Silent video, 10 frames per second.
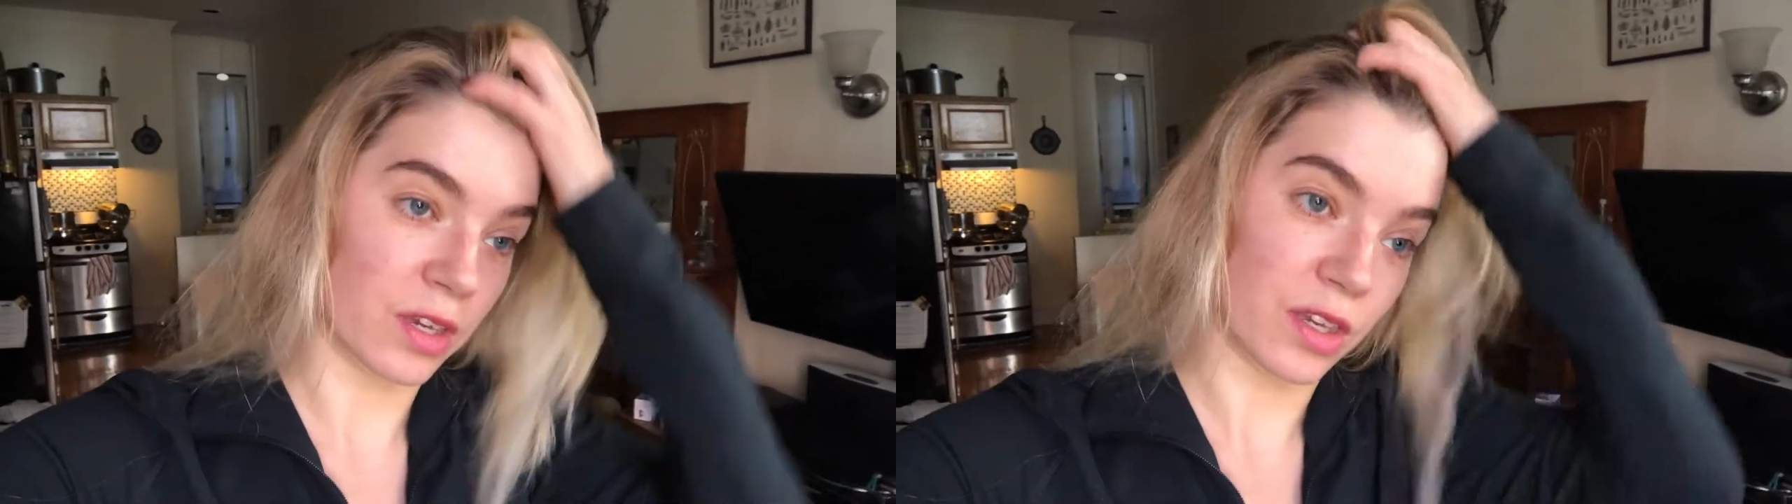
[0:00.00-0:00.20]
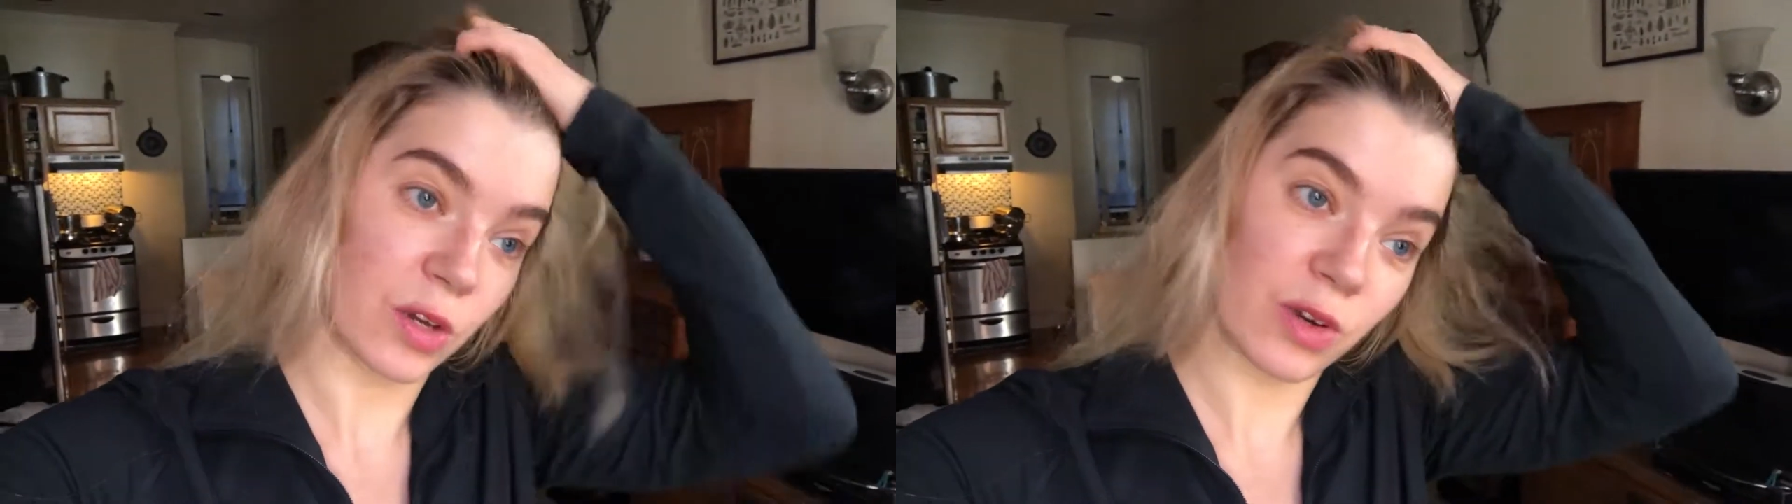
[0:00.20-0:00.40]

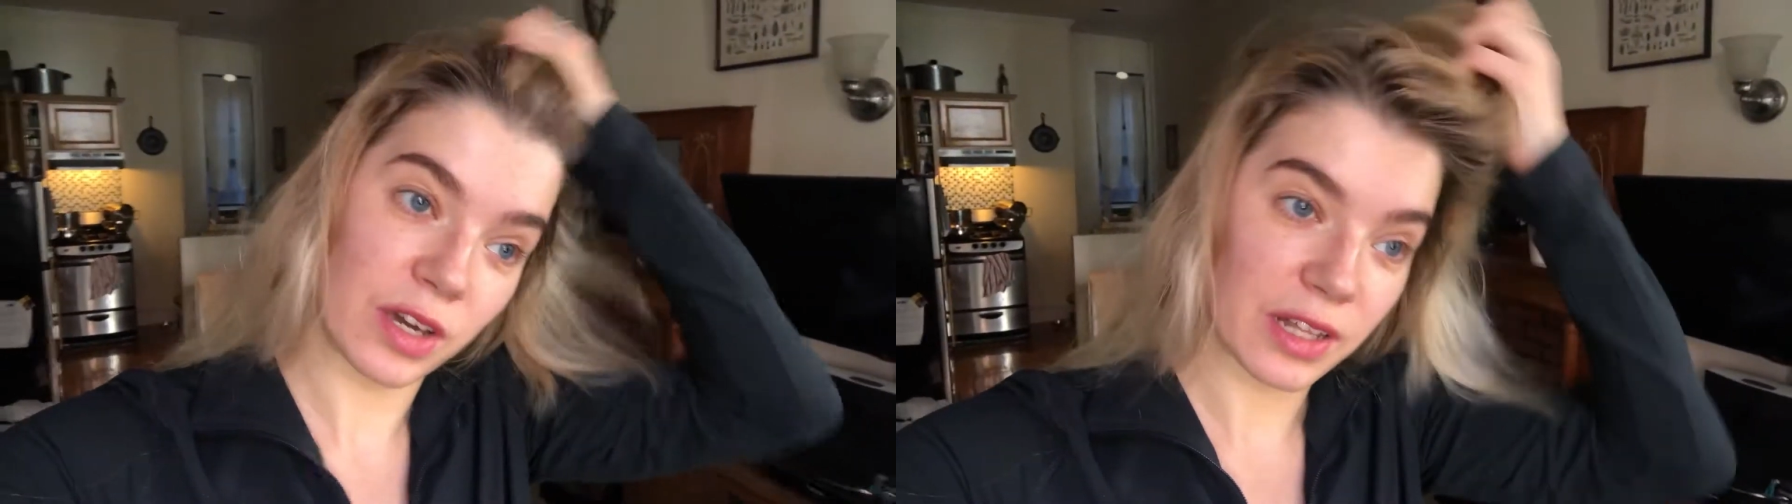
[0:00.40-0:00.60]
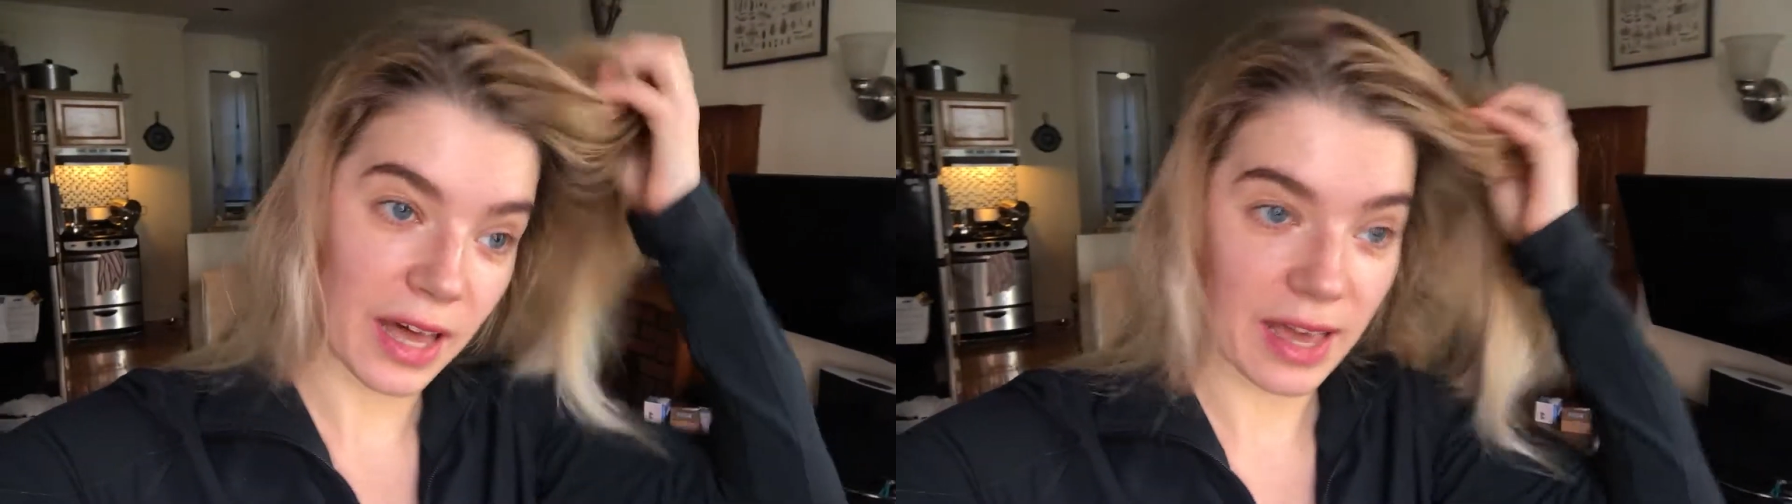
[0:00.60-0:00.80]
a yoga
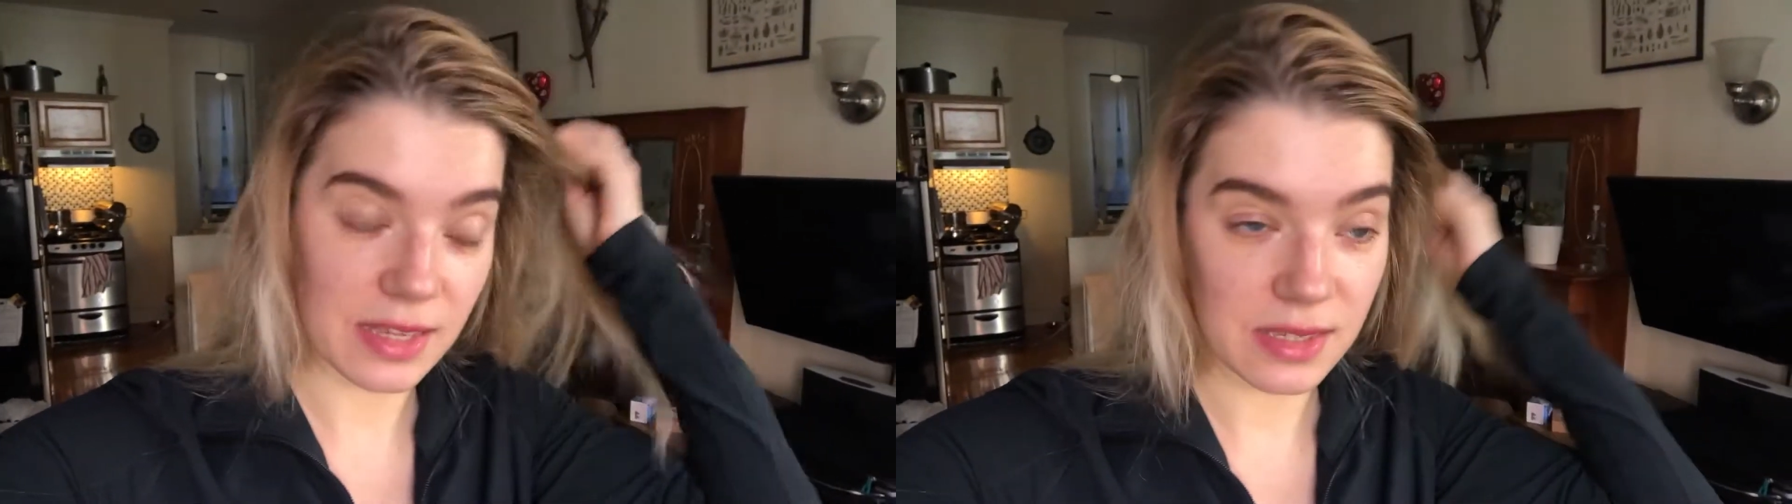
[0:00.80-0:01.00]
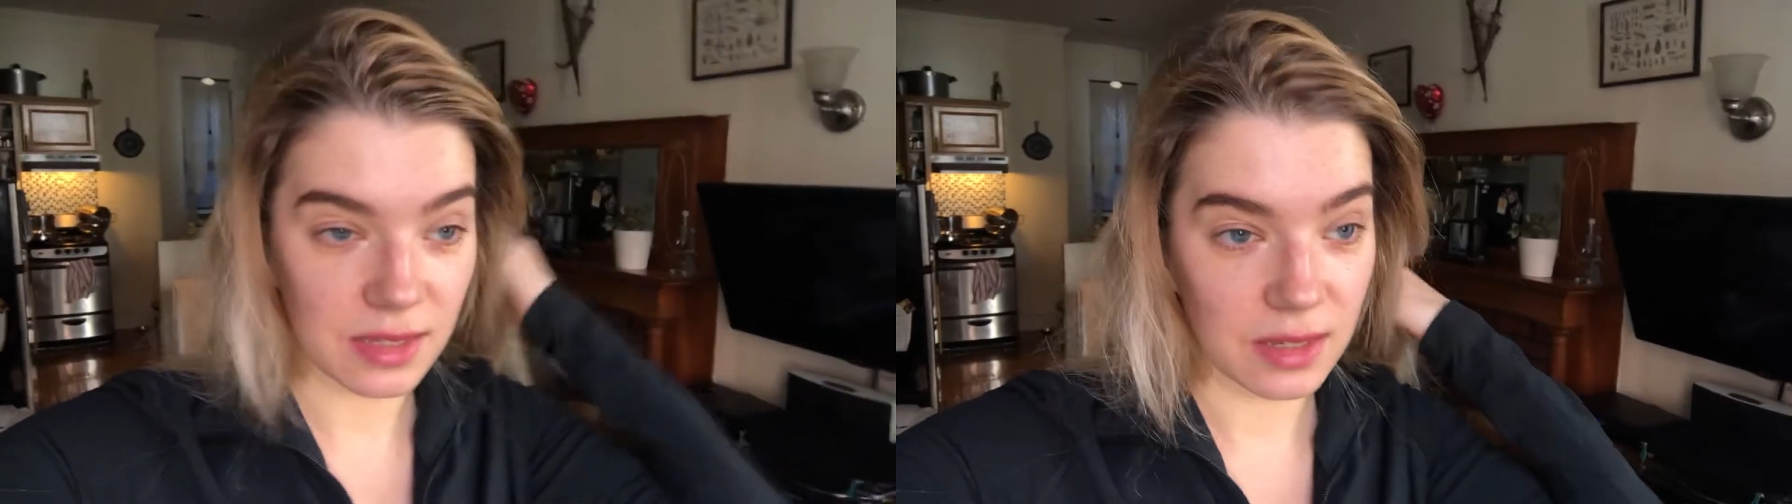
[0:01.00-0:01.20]

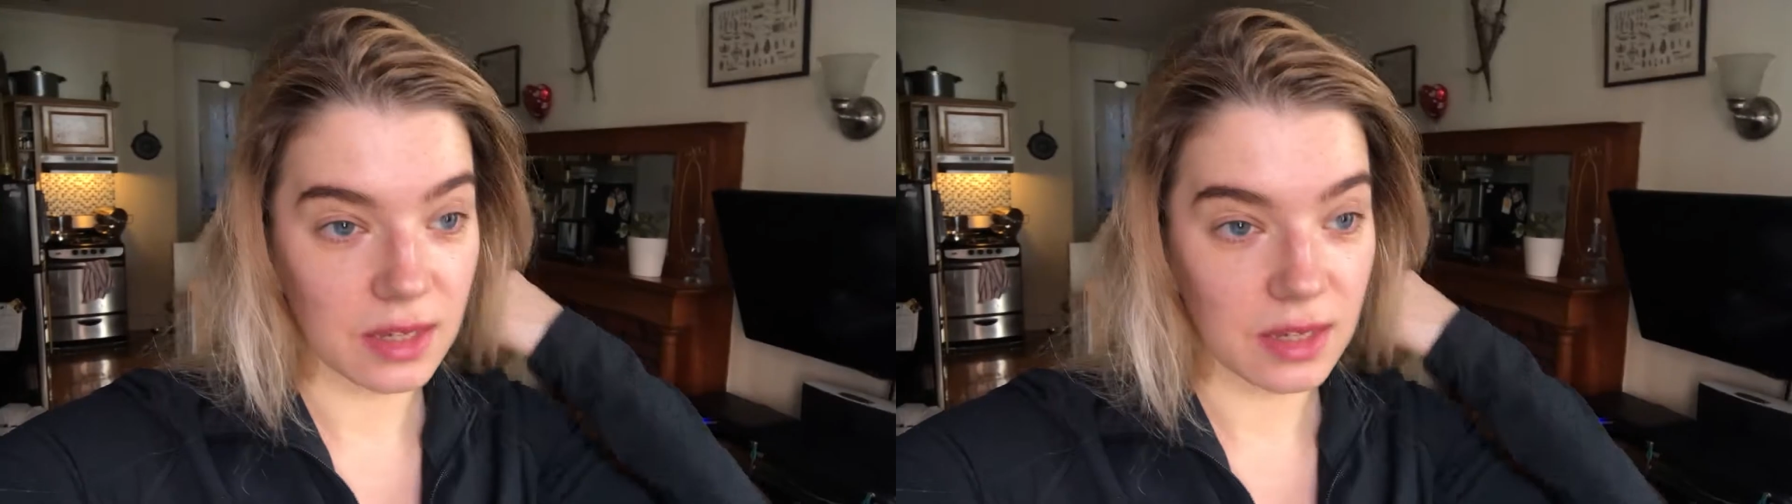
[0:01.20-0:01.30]
class